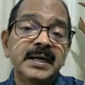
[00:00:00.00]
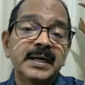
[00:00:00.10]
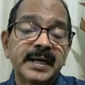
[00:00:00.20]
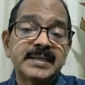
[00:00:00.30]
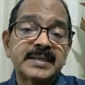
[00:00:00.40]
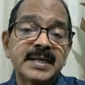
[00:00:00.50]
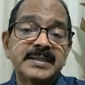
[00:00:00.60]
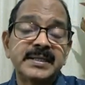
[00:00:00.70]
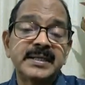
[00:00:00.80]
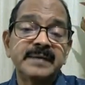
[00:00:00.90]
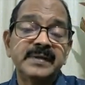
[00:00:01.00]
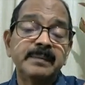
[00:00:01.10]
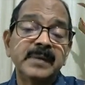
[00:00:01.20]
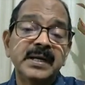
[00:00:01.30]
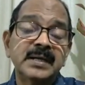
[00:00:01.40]
raised ICT with the
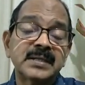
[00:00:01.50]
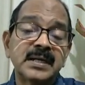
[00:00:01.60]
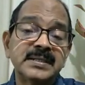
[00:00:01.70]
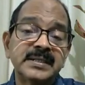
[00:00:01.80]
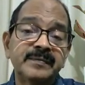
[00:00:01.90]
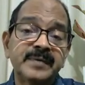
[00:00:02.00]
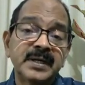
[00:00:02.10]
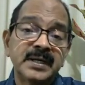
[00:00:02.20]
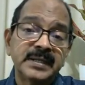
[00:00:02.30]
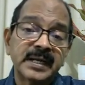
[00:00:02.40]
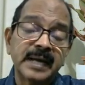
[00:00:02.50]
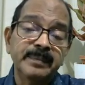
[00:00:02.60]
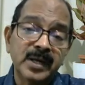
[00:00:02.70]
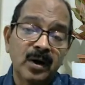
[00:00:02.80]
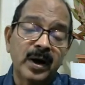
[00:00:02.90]
mediastinal shift, there can
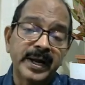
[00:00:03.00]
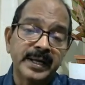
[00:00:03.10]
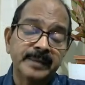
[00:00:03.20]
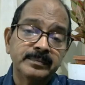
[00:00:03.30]
be conning.